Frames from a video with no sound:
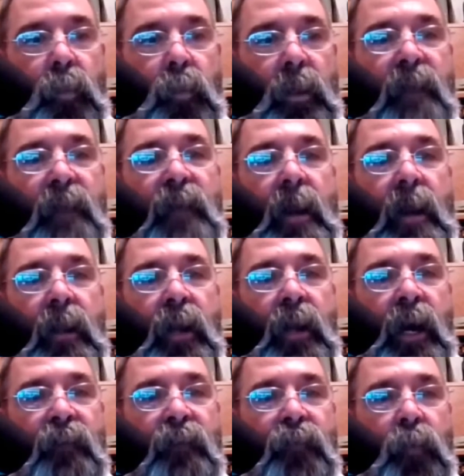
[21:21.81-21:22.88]
when they've had
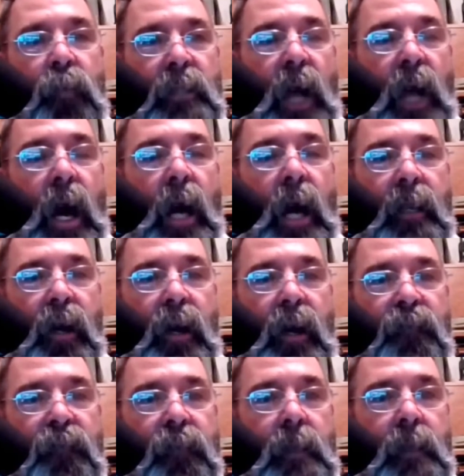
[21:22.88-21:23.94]
enough, when it's hot
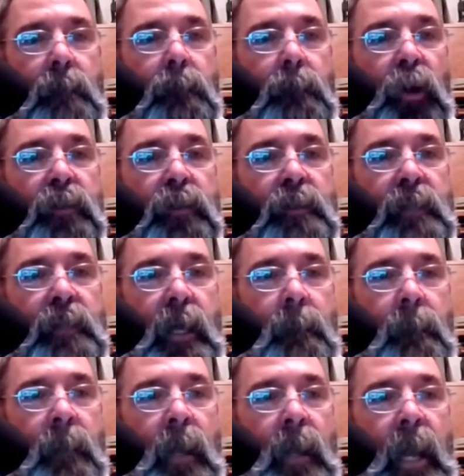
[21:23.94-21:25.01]
enough that it burns
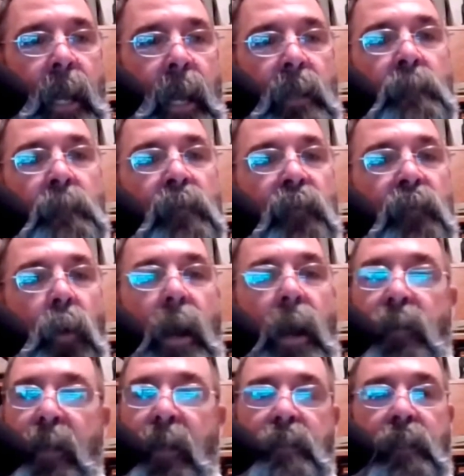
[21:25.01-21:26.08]
them and they move
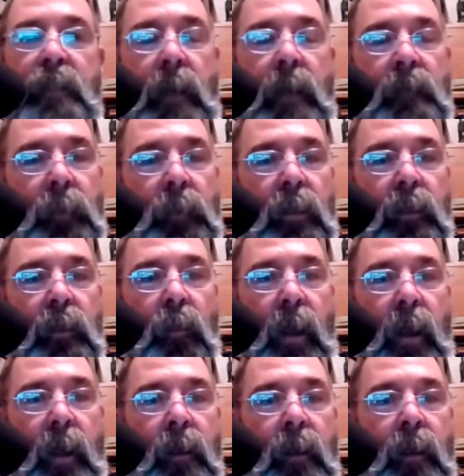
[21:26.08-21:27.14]
away, that's the time to pull it
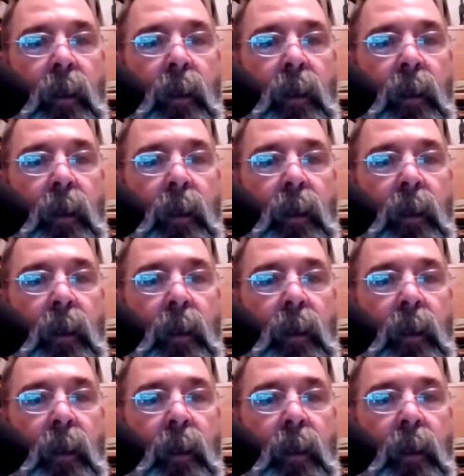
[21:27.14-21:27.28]
away.